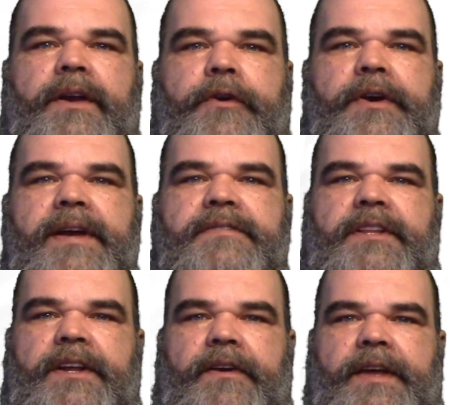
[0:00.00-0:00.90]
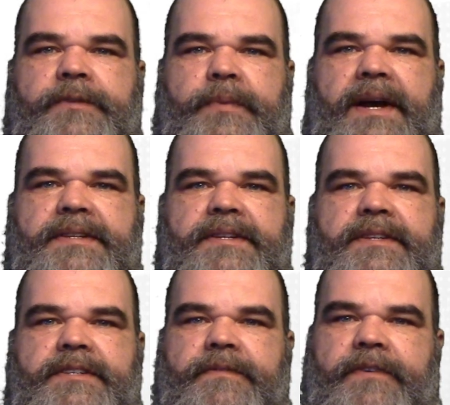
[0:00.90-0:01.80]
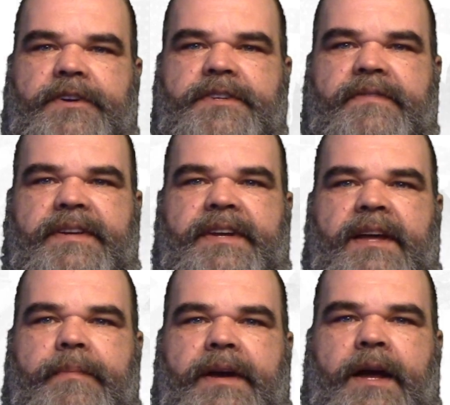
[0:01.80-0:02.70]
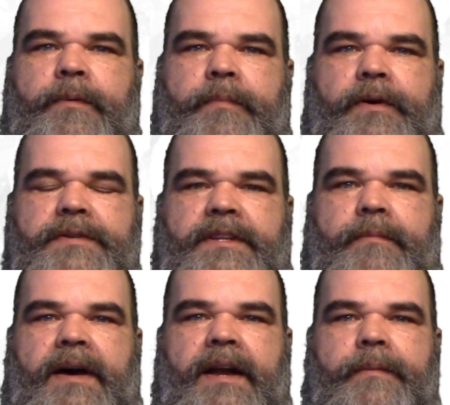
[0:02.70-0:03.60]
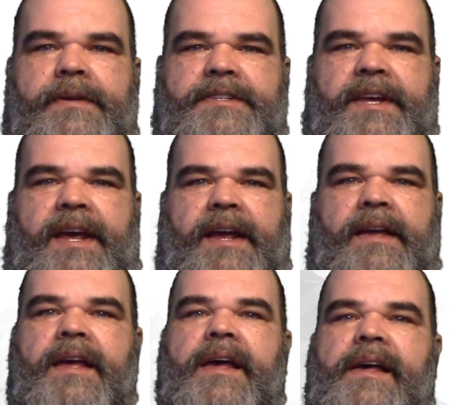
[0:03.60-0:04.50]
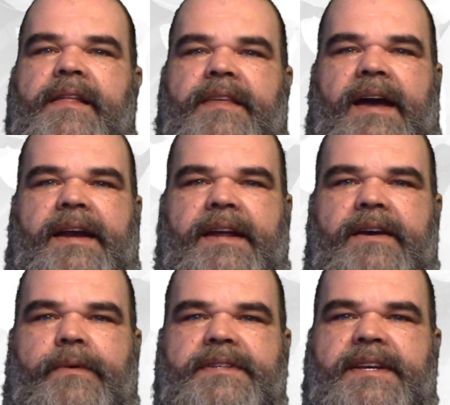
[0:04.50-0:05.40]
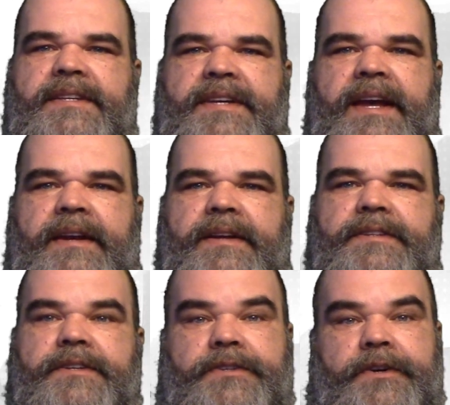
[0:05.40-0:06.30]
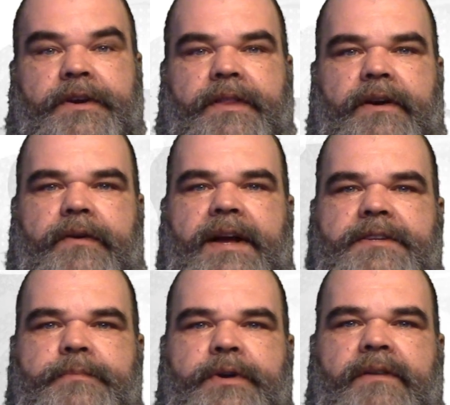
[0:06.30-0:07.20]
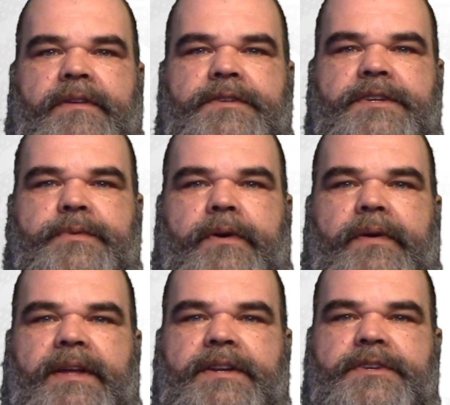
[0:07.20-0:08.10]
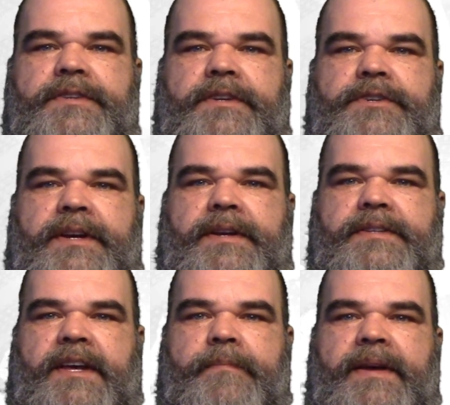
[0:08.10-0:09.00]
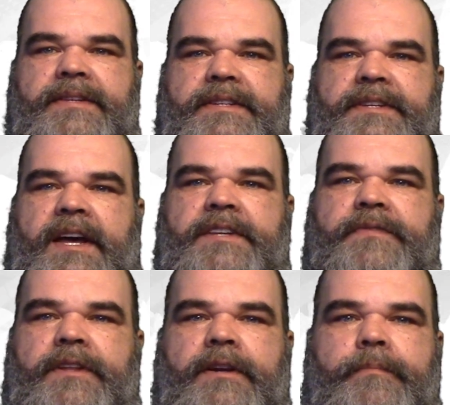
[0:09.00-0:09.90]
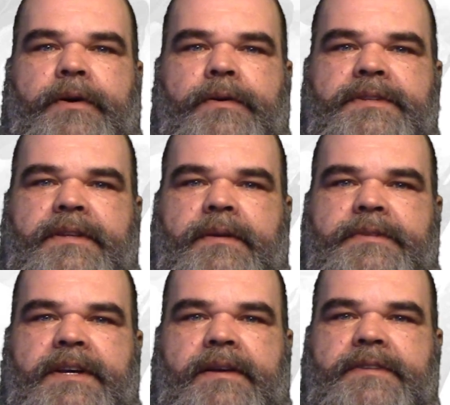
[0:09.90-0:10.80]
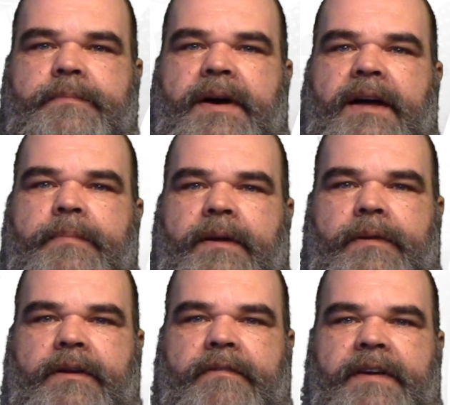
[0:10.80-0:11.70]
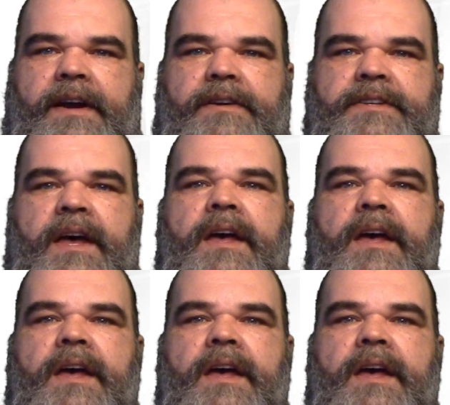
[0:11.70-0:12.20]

Greaves clearly expresses the subversive intent behind proposing the monument, saying, the idea was that Satanists, asserting their rights and privileges where religious agendas had been successful in imposing themselves upon public affairs,